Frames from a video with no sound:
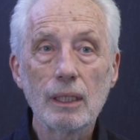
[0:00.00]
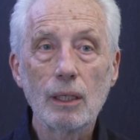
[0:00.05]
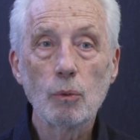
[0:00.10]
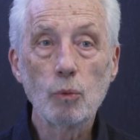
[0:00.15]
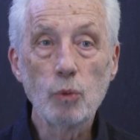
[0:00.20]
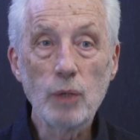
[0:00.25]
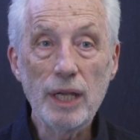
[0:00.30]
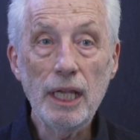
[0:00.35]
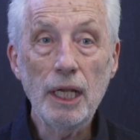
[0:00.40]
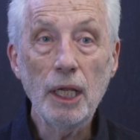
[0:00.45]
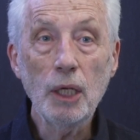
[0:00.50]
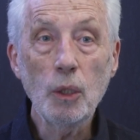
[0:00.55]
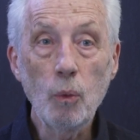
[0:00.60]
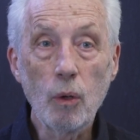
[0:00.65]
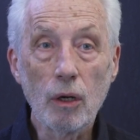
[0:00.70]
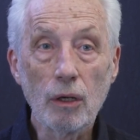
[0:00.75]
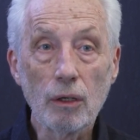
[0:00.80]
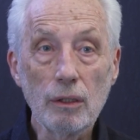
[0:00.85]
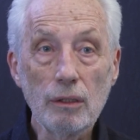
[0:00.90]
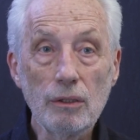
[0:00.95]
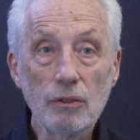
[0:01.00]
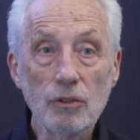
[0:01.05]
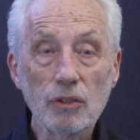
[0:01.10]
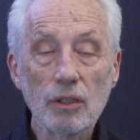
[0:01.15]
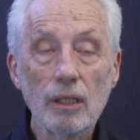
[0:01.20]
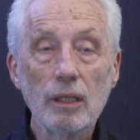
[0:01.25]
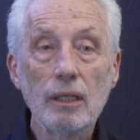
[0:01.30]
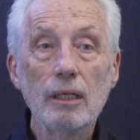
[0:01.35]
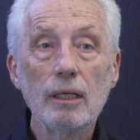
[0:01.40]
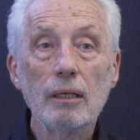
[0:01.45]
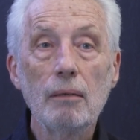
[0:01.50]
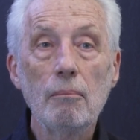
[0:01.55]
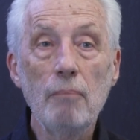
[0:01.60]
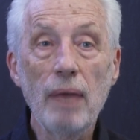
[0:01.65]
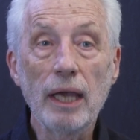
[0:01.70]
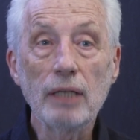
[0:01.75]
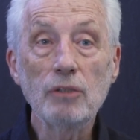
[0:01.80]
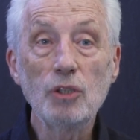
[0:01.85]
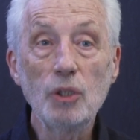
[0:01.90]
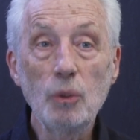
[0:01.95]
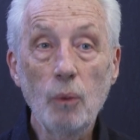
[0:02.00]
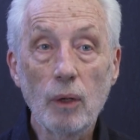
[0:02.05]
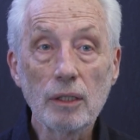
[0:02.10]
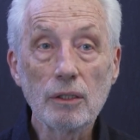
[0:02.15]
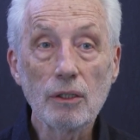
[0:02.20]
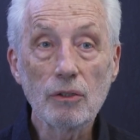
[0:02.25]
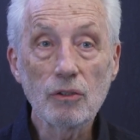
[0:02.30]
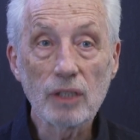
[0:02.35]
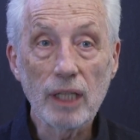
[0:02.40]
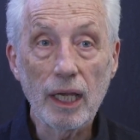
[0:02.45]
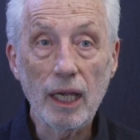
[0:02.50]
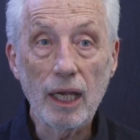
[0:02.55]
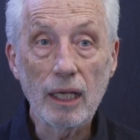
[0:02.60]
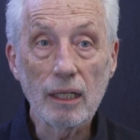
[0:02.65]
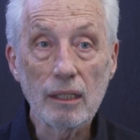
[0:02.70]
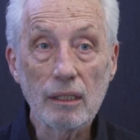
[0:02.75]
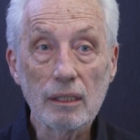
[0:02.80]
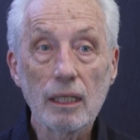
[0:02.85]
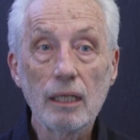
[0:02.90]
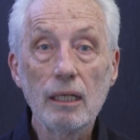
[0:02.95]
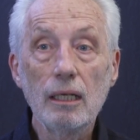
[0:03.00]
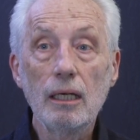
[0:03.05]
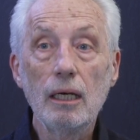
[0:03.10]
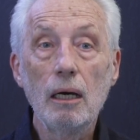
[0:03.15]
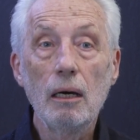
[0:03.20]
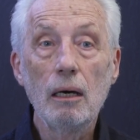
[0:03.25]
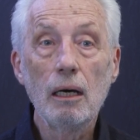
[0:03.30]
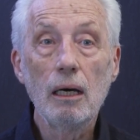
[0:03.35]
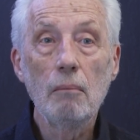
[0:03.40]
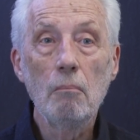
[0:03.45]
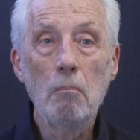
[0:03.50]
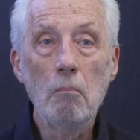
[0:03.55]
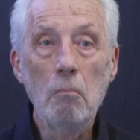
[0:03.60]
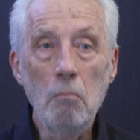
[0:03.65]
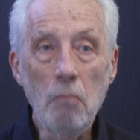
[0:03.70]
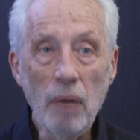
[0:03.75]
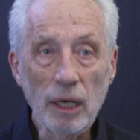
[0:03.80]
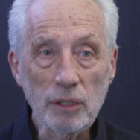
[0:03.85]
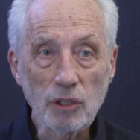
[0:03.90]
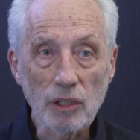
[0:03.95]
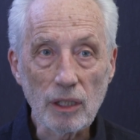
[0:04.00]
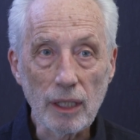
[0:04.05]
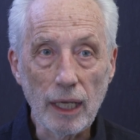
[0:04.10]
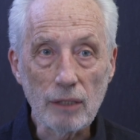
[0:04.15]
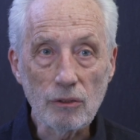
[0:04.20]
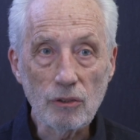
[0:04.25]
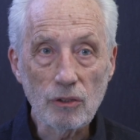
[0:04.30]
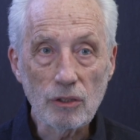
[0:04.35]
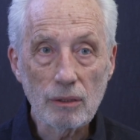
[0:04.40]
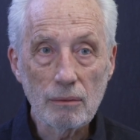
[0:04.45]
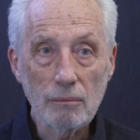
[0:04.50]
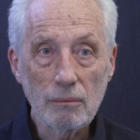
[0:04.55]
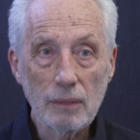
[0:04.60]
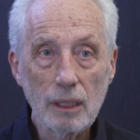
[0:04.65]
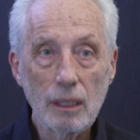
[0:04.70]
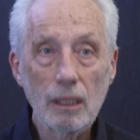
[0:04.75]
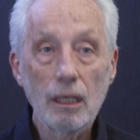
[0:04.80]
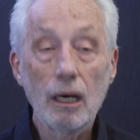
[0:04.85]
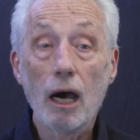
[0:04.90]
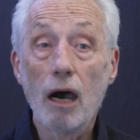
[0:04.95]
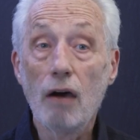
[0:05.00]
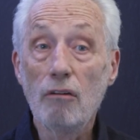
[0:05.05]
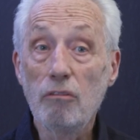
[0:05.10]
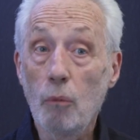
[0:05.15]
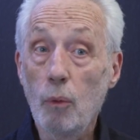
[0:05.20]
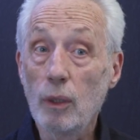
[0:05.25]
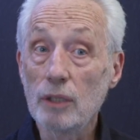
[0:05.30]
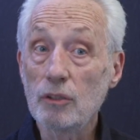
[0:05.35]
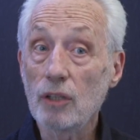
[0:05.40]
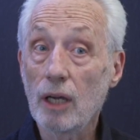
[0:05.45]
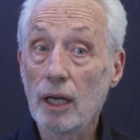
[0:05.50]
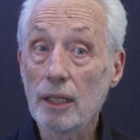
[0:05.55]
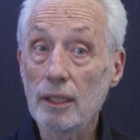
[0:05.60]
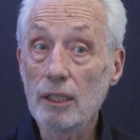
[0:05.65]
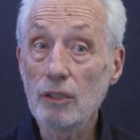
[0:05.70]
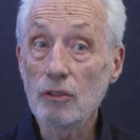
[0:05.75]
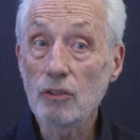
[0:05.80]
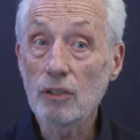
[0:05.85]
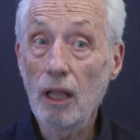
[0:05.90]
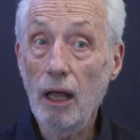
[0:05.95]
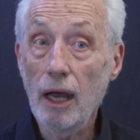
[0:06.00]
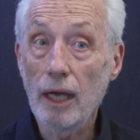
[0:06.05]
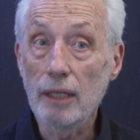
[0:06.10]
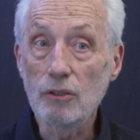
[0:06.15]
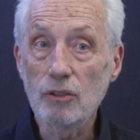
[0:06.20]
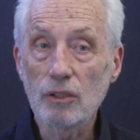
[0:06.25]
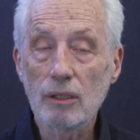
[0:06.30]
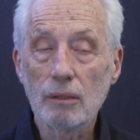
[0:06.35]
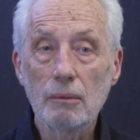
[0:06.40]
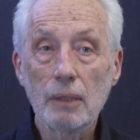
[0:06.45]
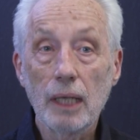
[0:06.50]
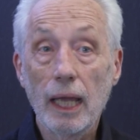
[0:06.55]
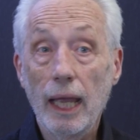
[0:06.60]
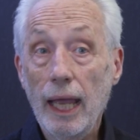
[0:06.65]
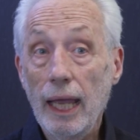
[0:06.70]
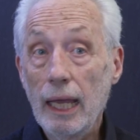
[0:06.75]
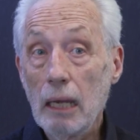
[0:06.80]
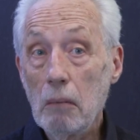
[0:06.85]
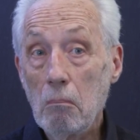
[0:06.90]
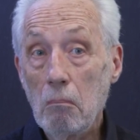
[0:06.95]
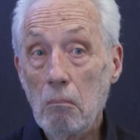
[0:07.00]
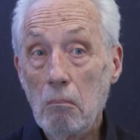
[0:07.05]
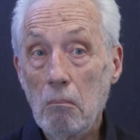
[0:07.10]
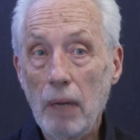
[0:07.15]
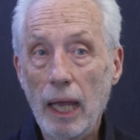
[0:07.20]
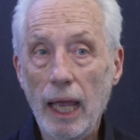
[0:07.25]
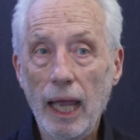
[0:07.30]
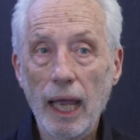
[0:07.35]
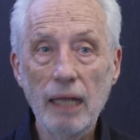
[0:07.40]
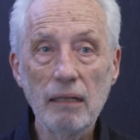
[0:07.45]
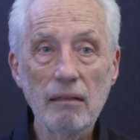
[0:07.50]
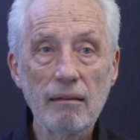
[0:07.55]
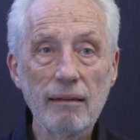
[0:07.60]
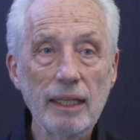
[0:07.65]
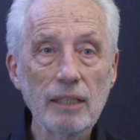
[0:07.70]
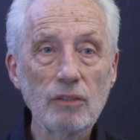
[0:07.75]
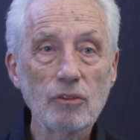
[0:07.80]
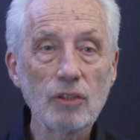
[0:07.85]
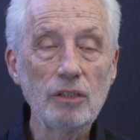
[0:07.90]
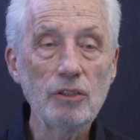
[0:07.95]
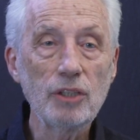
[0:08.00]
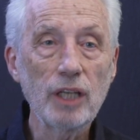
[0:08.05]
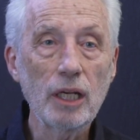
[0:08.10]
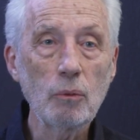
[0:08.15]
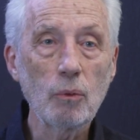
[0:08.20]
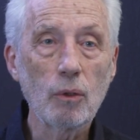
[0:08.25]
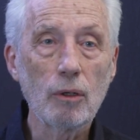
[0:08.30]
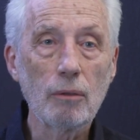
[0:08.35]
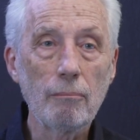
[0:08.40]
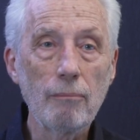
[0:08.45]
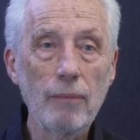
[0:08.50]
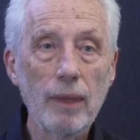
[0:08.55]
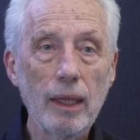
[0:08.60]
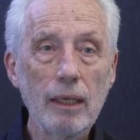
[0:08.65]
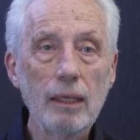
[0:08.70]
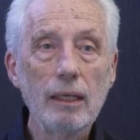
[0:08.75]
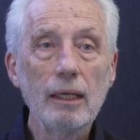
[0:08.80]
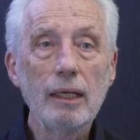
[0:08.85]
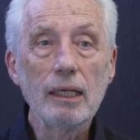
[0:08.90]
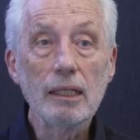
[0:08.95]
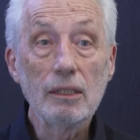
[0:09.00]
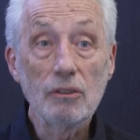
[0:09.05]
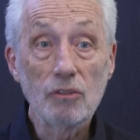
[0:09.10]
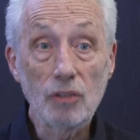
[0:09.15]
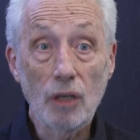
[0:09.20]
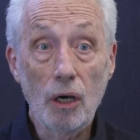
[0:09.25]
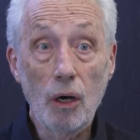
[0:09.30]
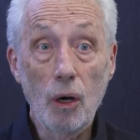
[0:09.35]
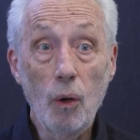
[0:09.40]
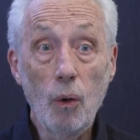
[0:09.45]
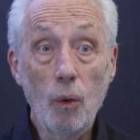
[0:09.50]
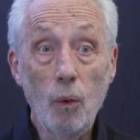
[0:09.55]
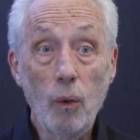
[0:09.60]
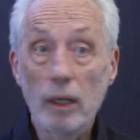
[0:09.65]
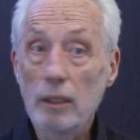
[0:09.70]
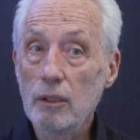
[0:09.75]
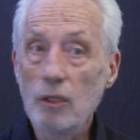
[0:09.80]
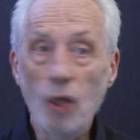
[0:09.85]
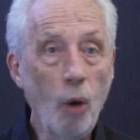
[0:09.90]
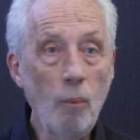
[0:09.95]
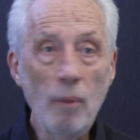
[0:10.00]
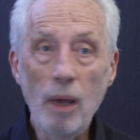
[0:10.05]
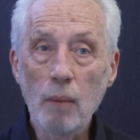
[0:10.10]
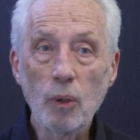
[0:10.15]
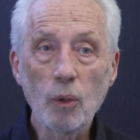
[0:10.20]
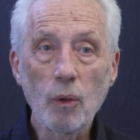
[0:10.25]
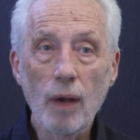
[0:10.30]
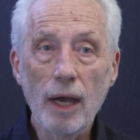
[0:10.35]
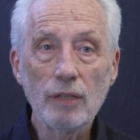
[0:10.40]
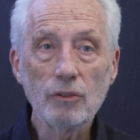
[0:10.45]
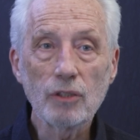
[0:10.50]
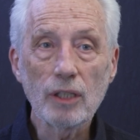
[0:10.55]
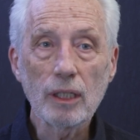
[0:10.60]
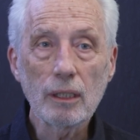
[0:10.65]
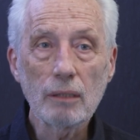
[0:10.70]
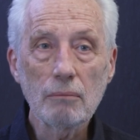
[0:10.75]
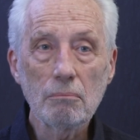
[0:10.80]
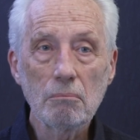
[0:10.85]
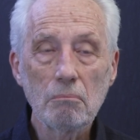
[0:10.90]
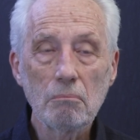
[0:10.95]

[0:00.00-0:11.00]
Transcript: Reading words makes you understand much less of what's on these slides and things in general. So, no memorizing.